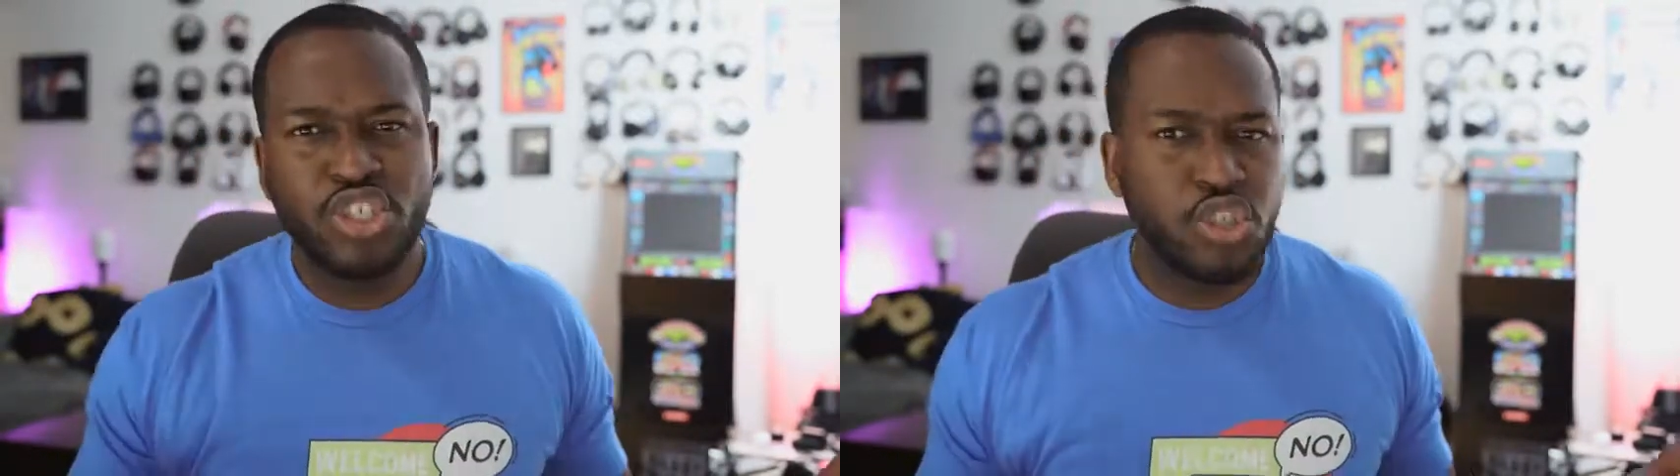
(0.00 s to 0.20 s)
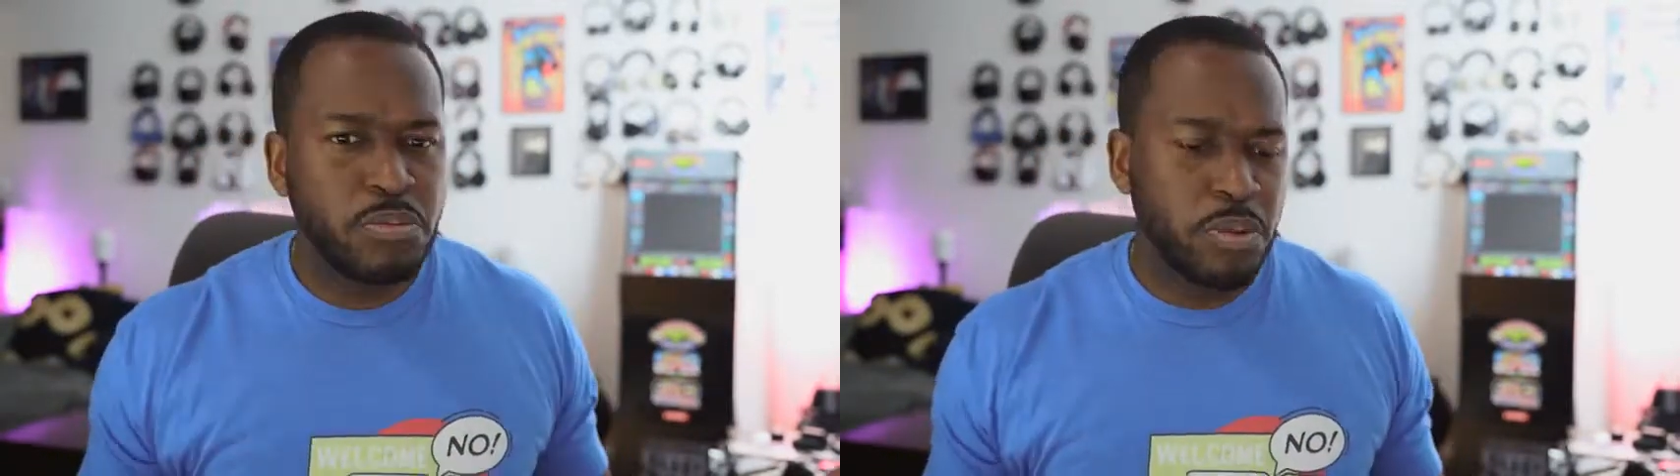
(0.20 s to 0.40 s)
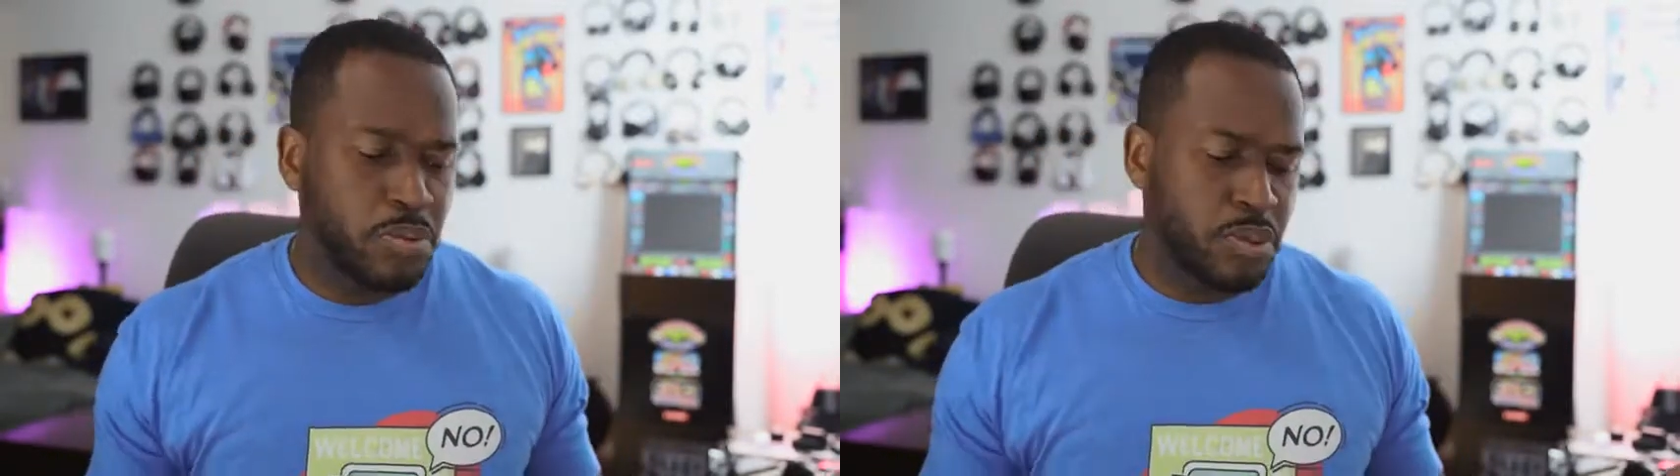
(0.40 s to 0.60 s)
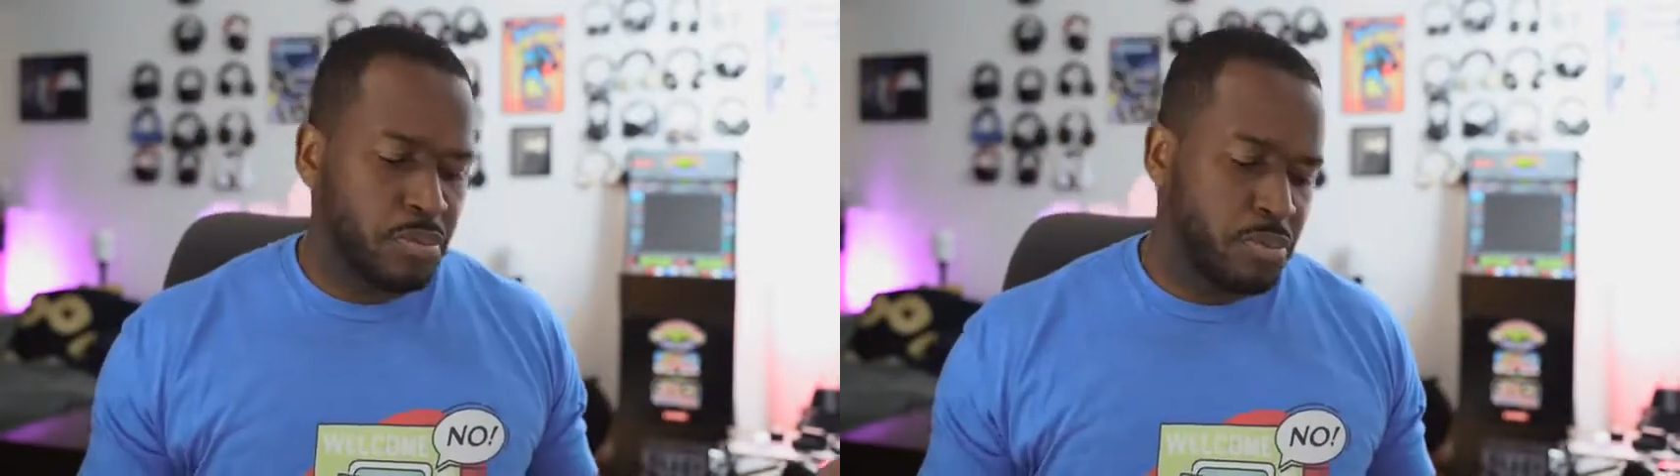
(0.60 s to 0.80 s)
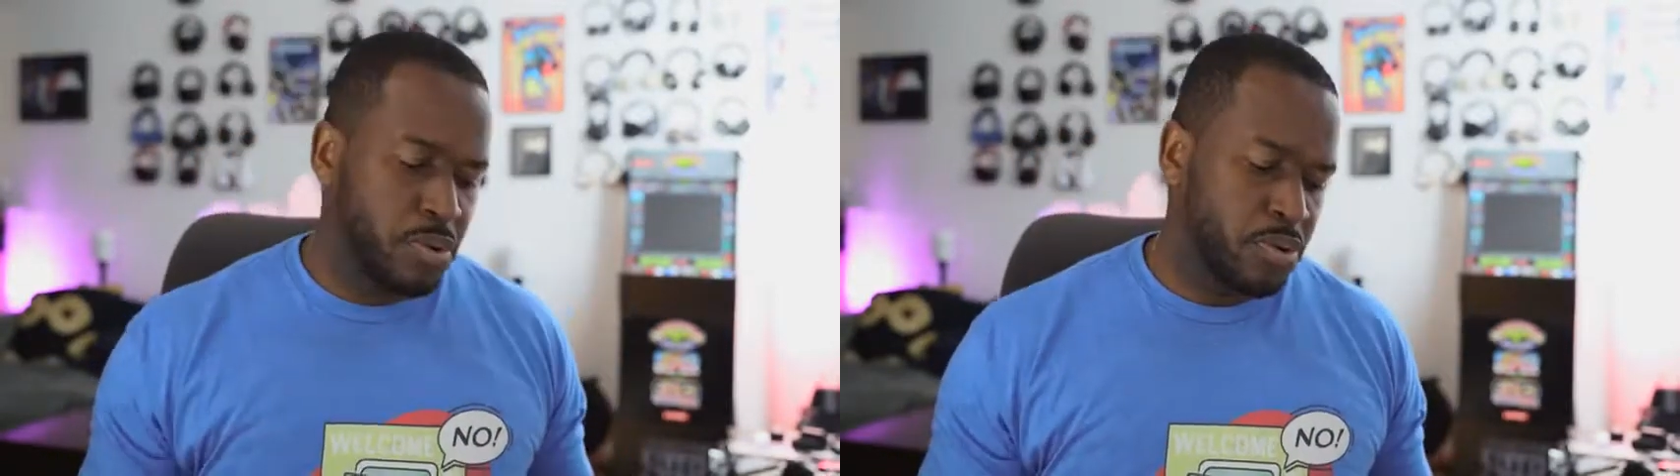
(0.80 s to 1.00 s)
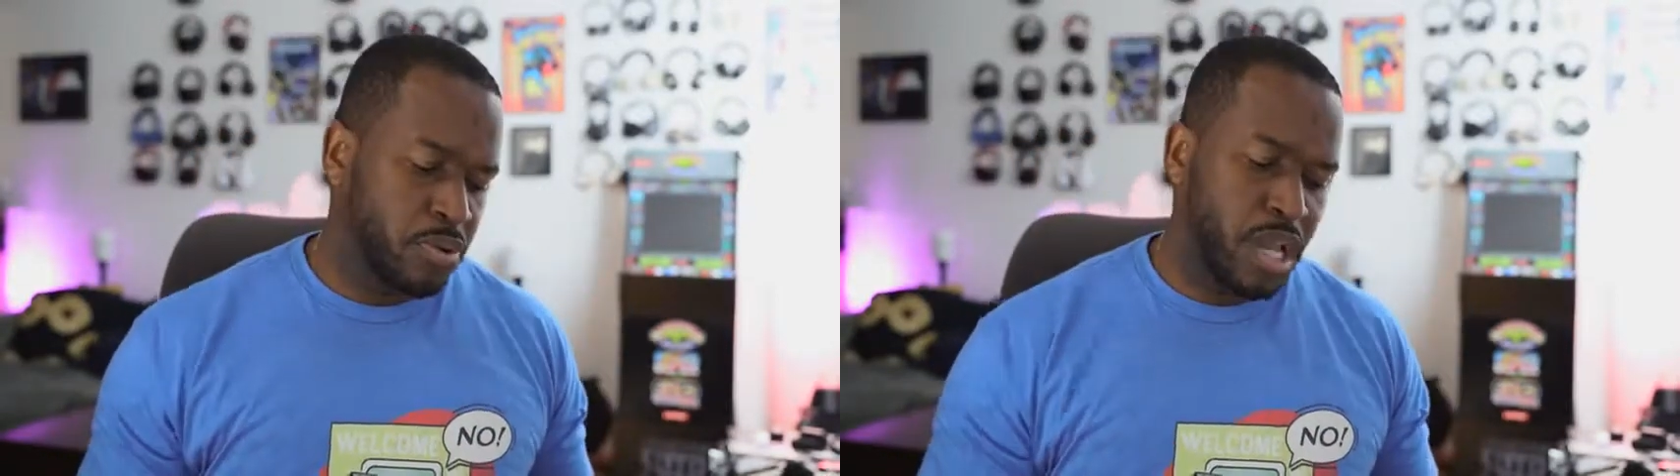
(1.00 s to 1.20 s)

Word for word: it should be with the computer.